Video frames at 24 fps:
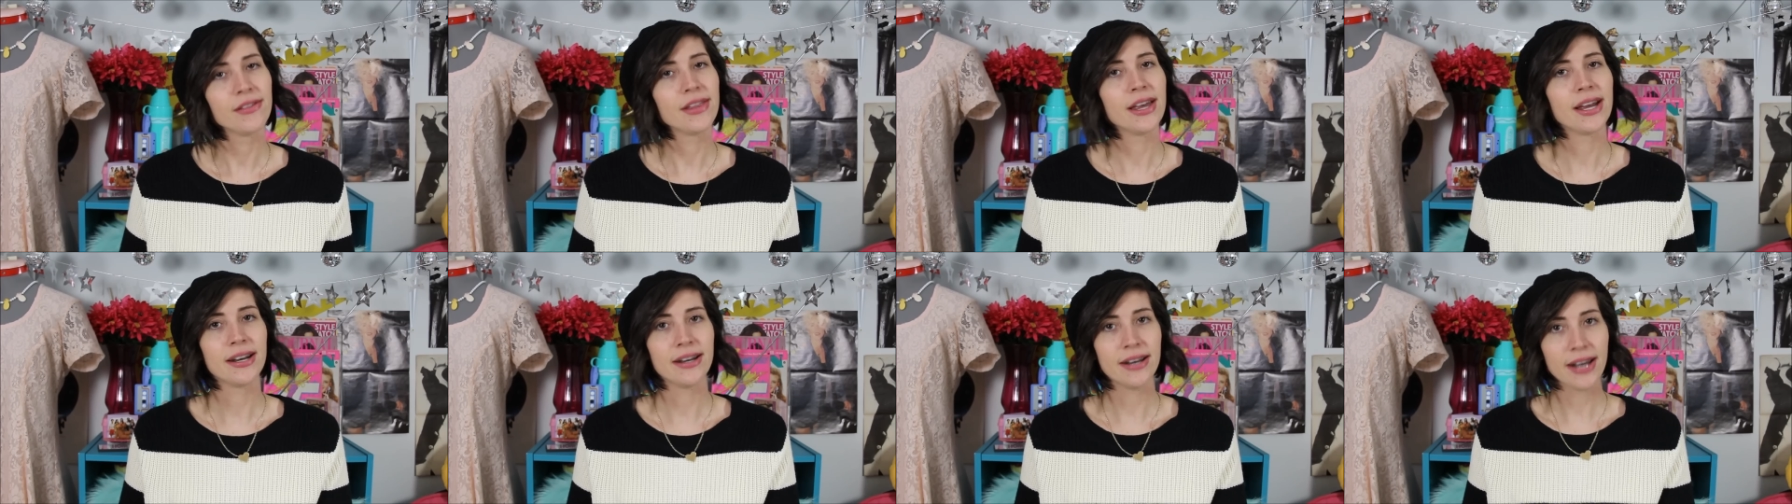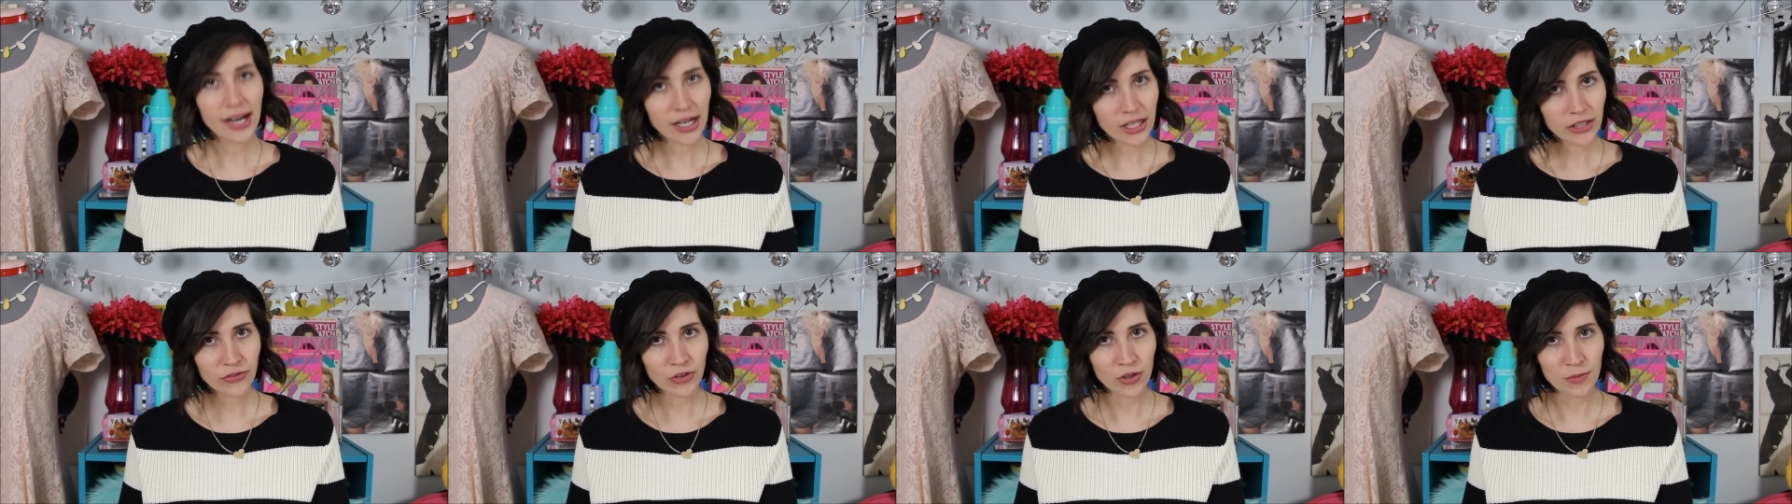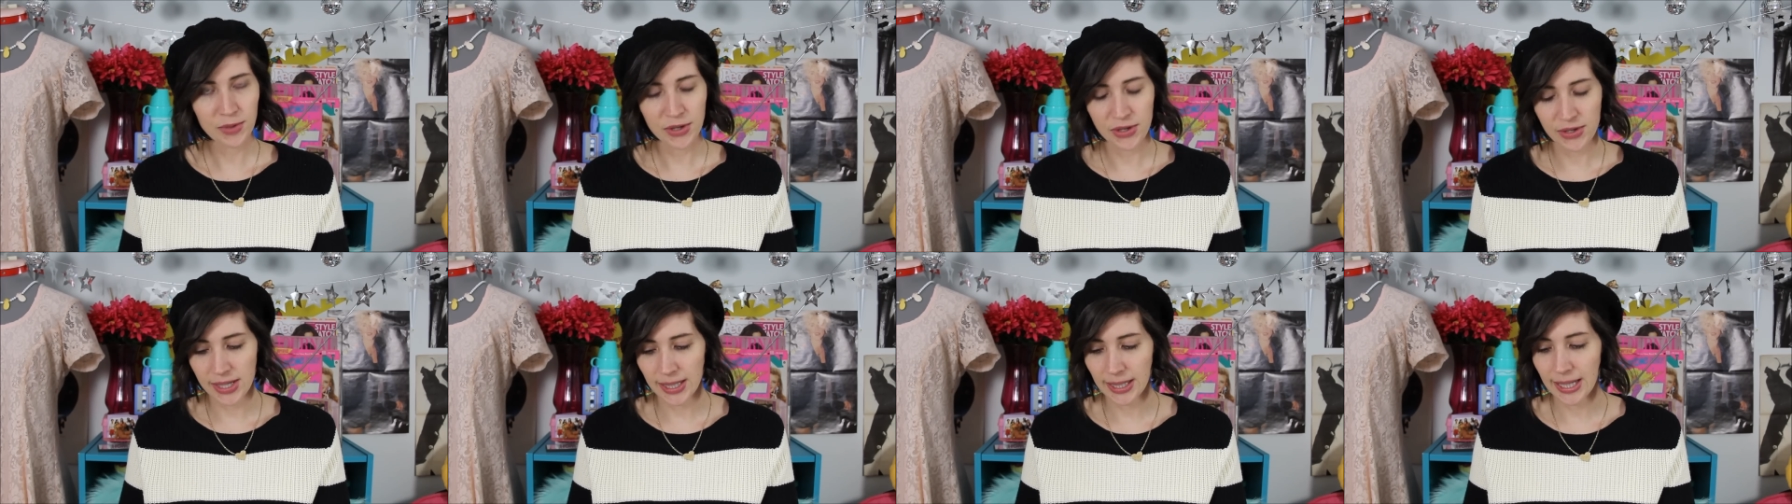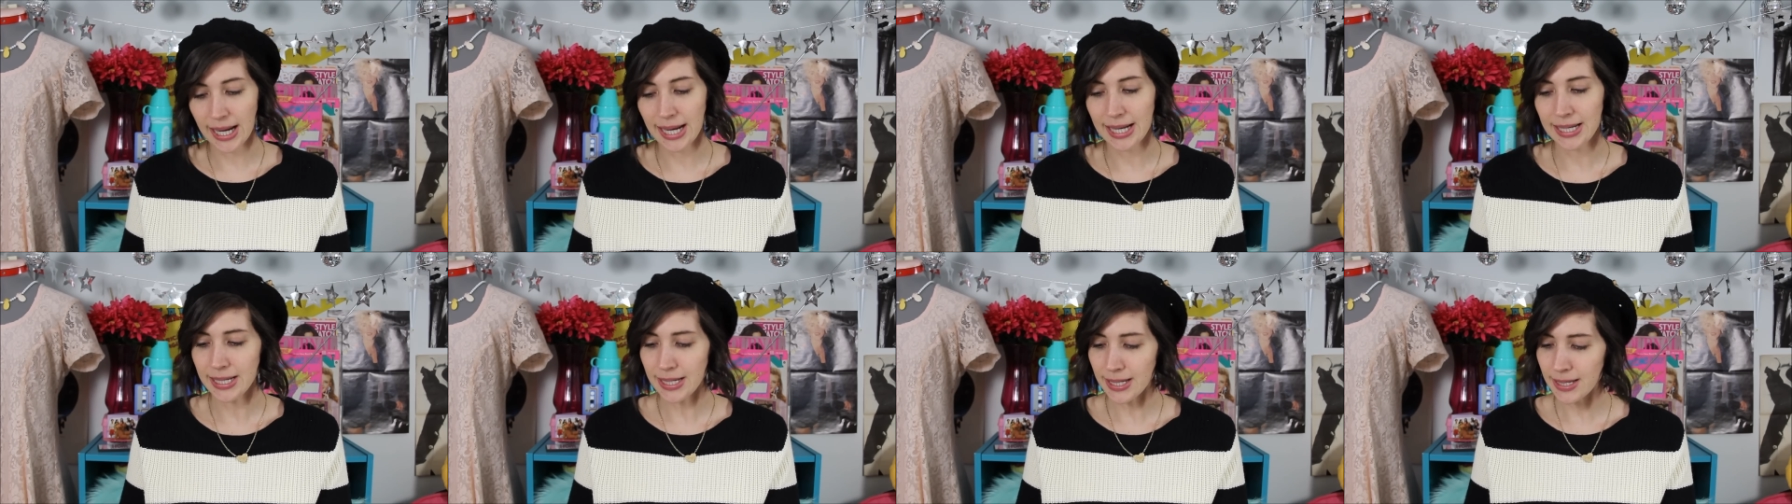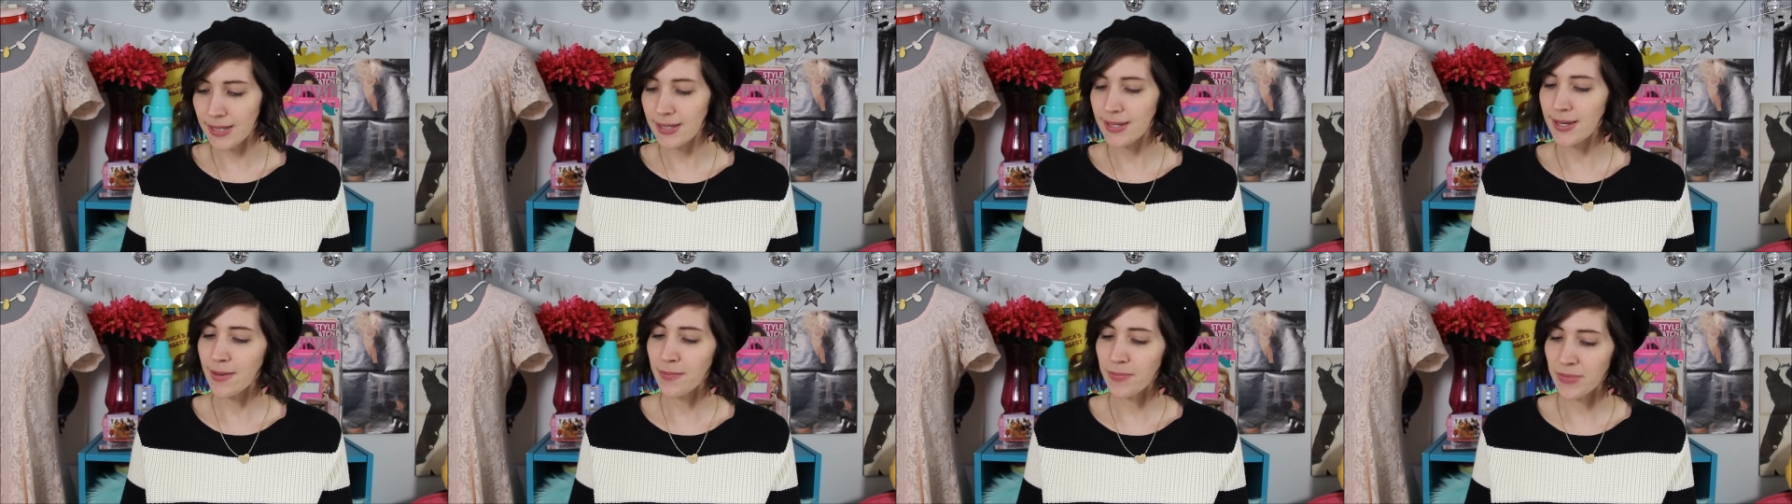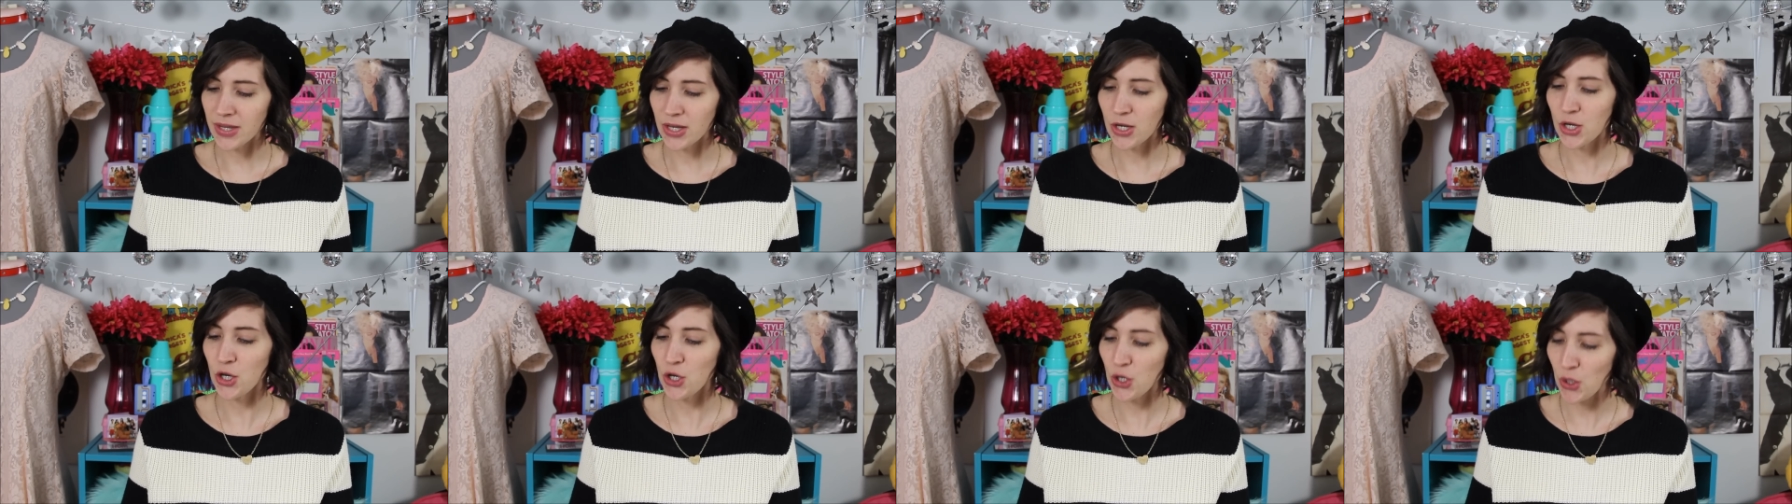Then next for music, I did
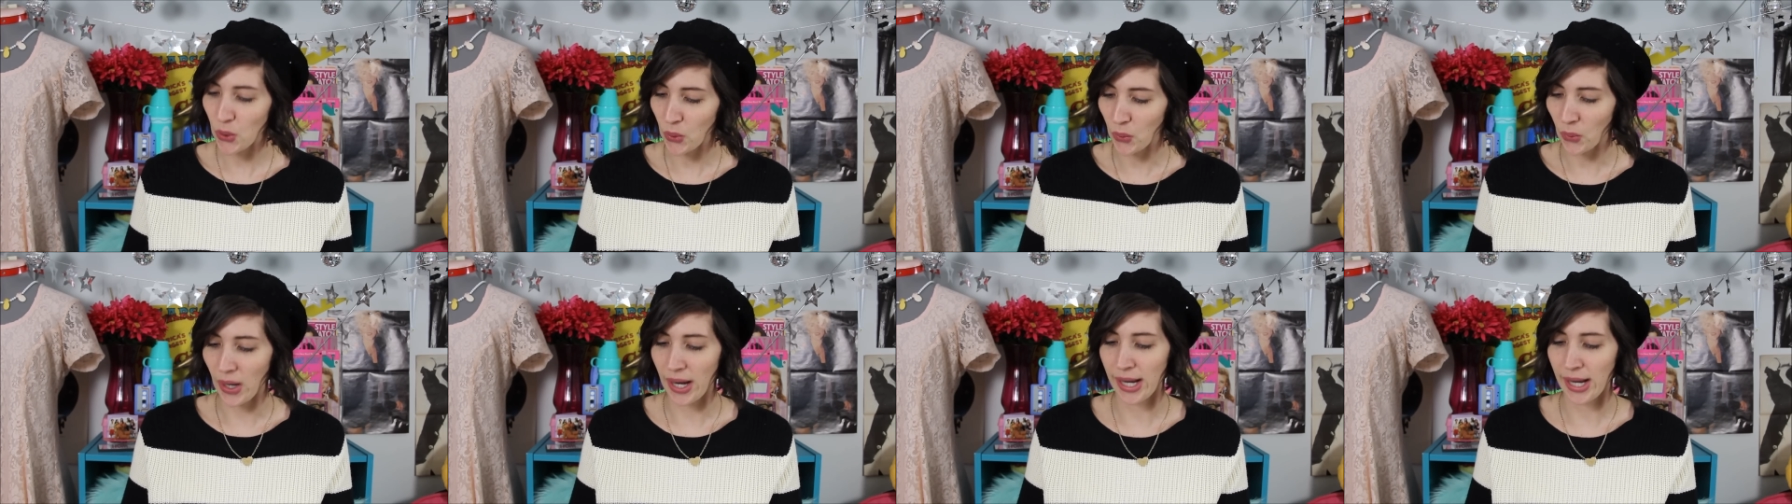something new.